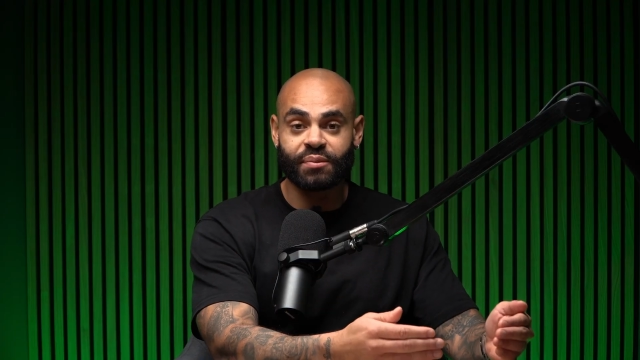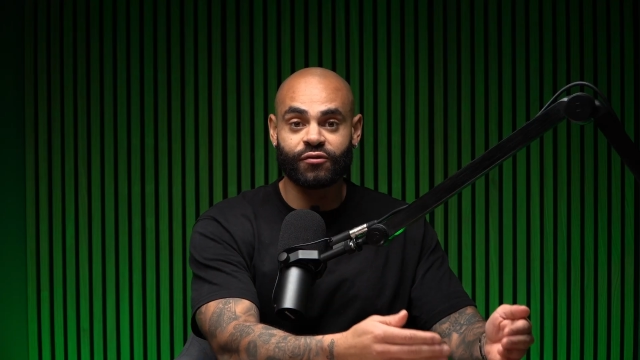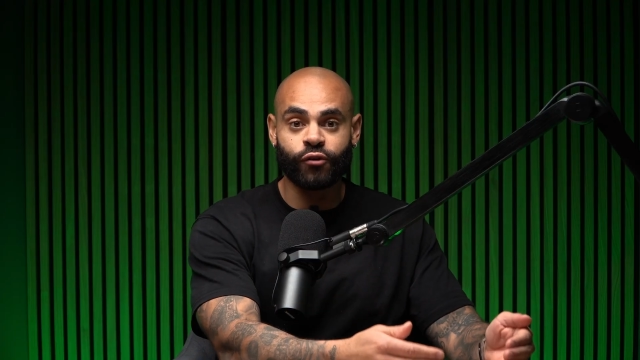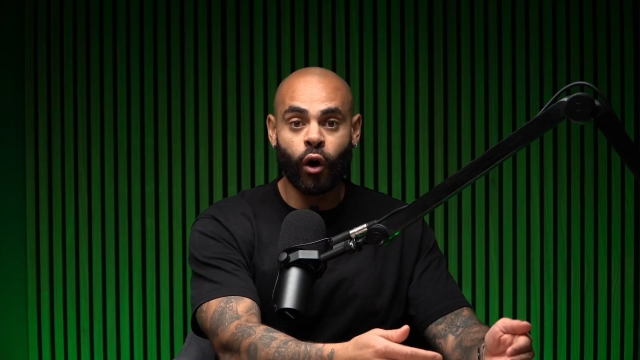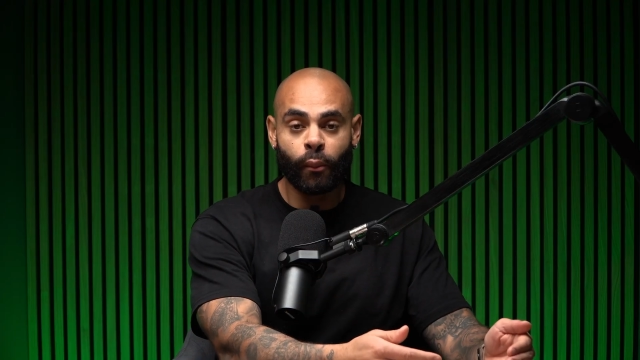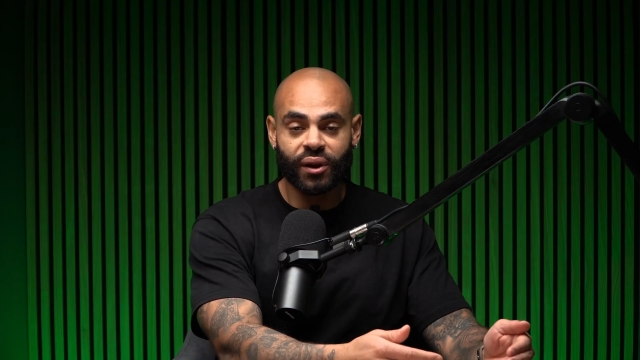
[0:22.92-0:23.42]

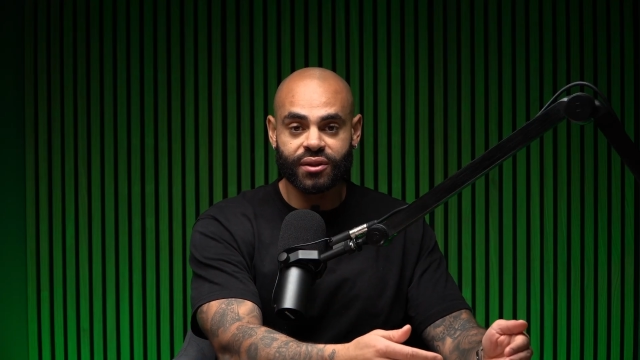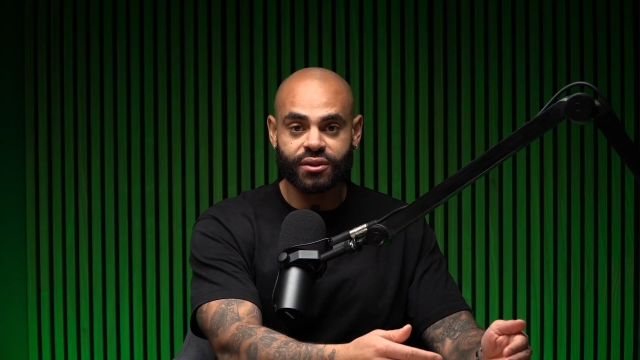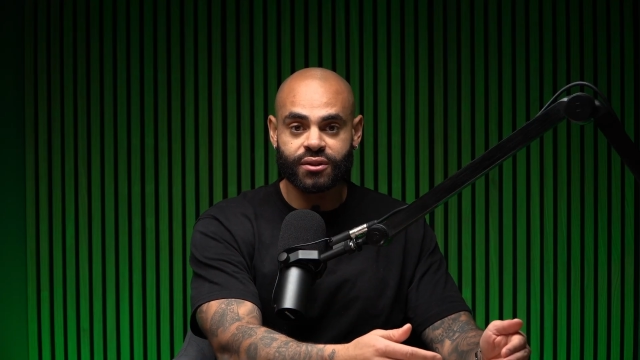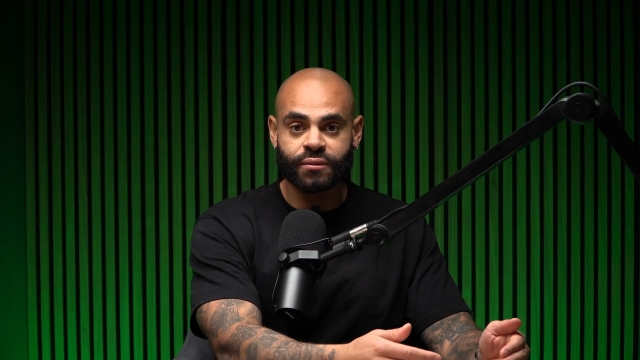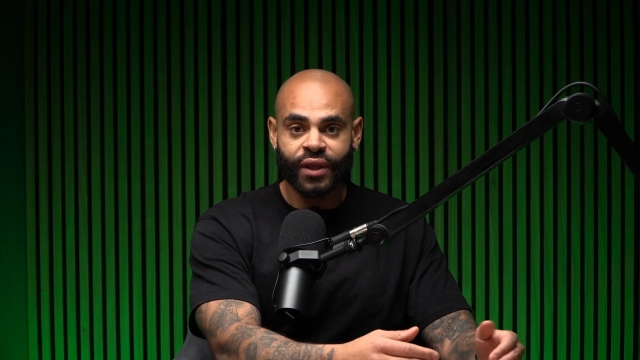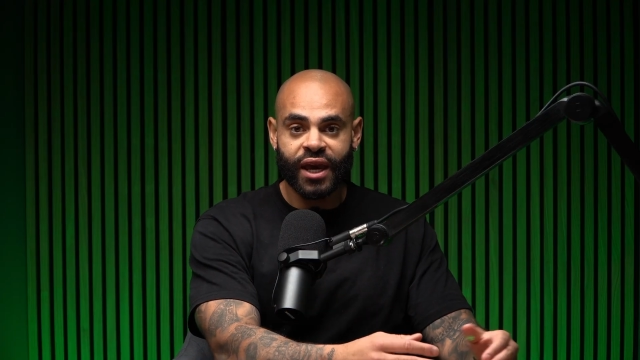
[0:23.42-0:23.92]

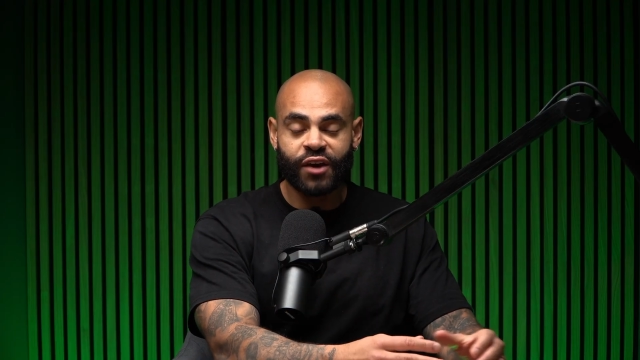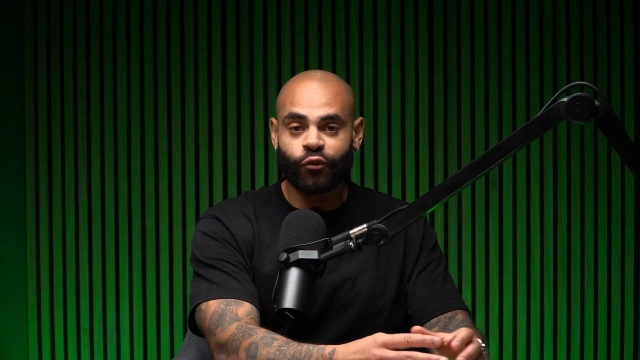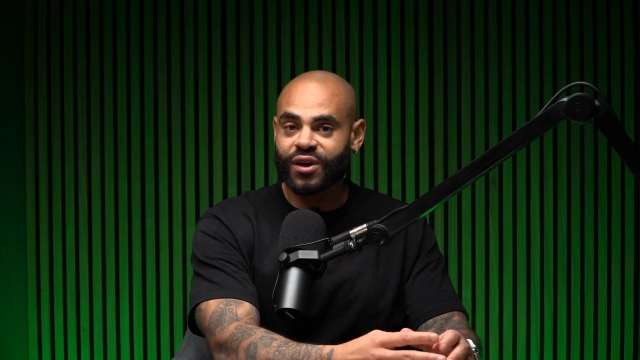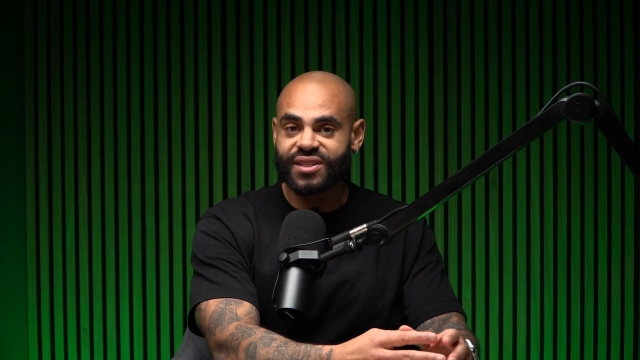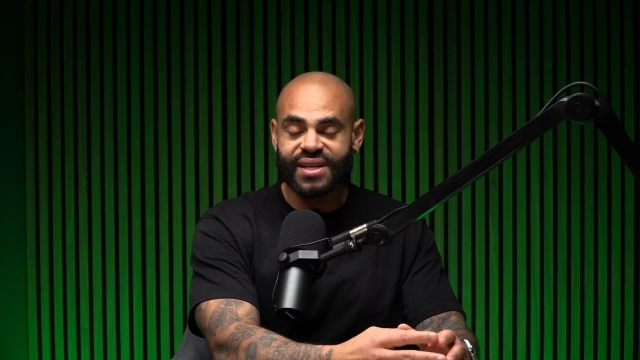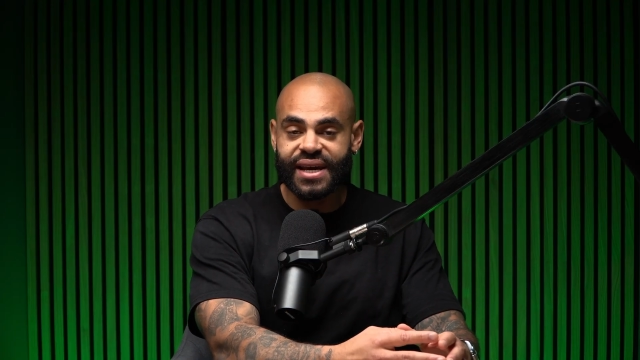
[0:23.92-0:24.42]
performance. If
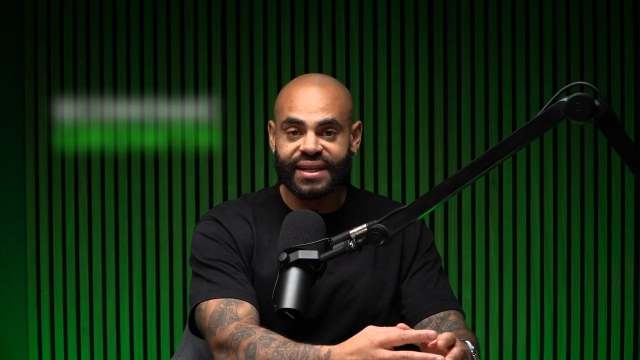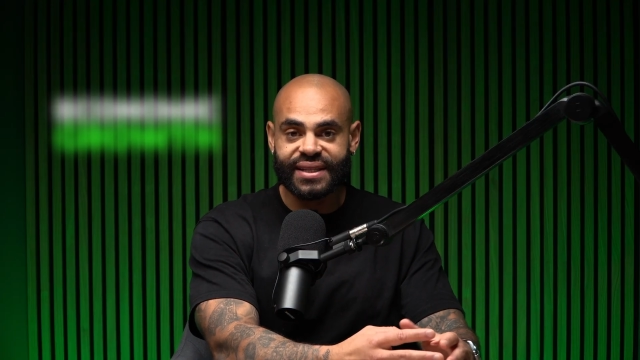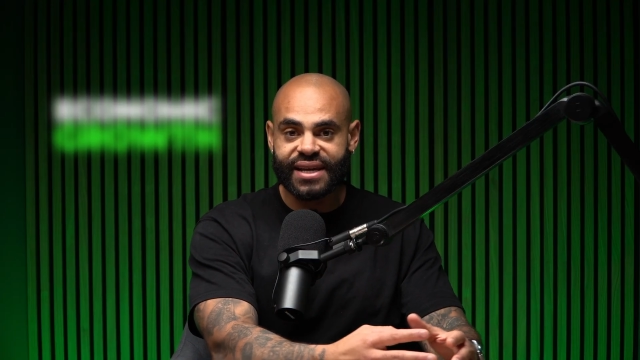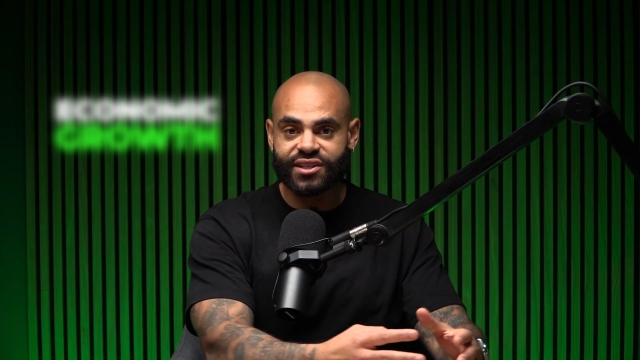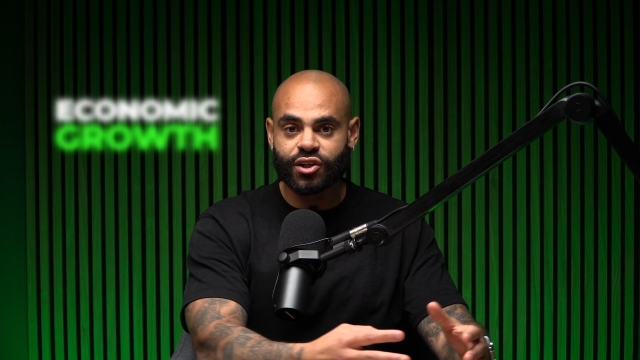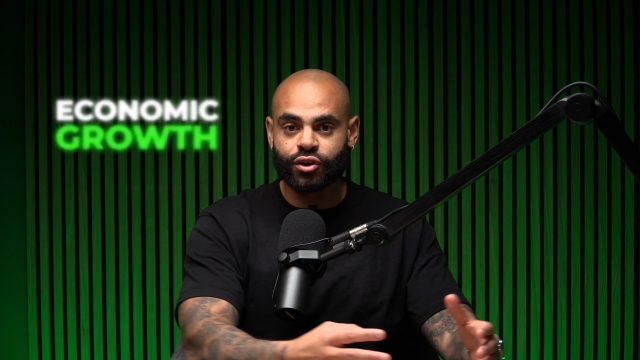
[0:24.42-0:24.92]
we're seeing
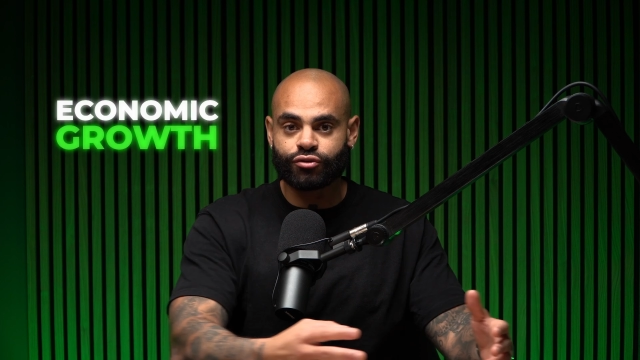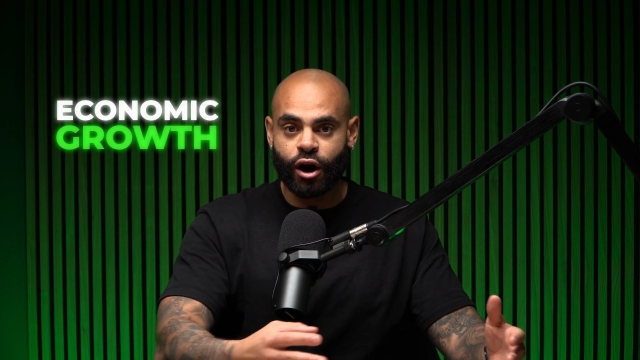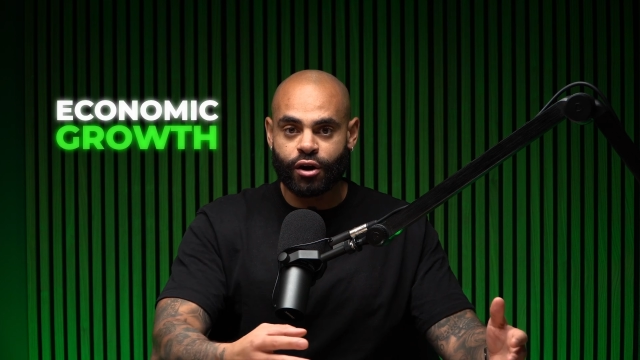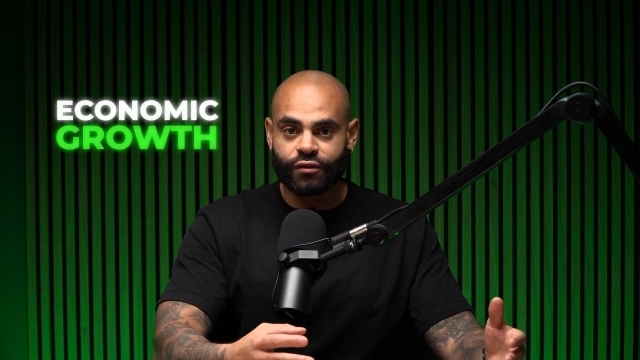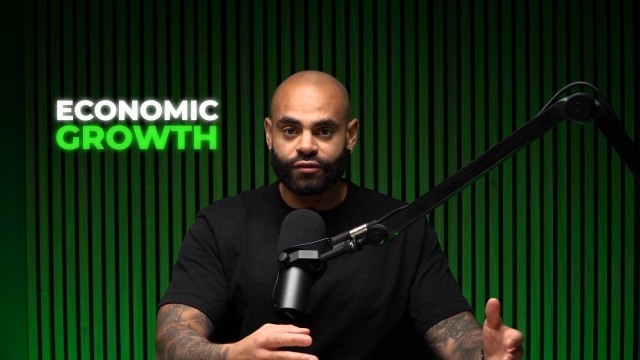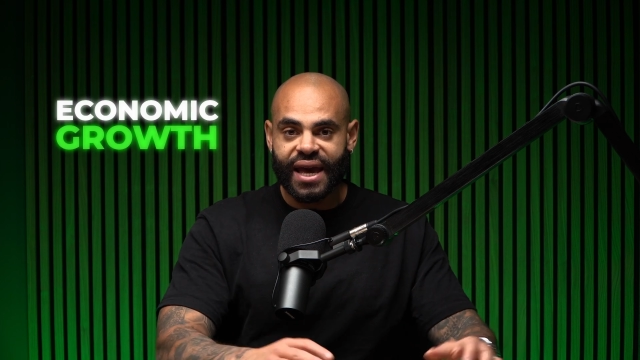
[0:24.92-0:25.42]
decent
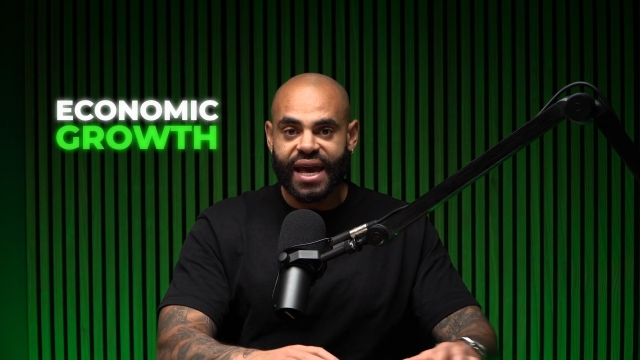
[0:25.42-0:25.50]
growth,